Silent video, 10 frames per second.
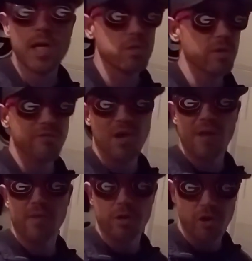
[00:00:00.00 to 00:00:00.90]
had
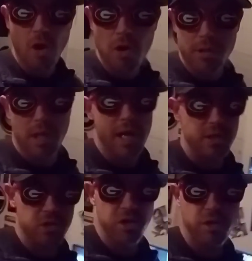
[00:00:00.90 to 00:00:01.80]
2,500 yards
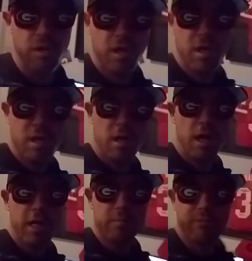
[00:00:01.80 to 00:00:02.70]
last year, all
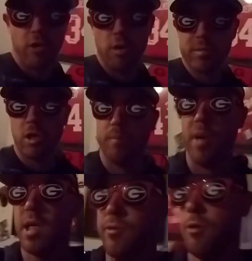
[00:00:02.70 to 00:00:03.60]
right? Fromm's on
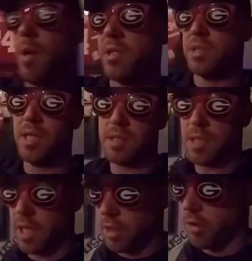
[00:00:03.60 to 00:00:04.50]
pace for about
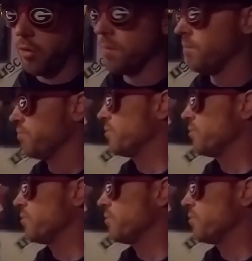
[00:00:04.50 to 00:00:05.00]
1,600.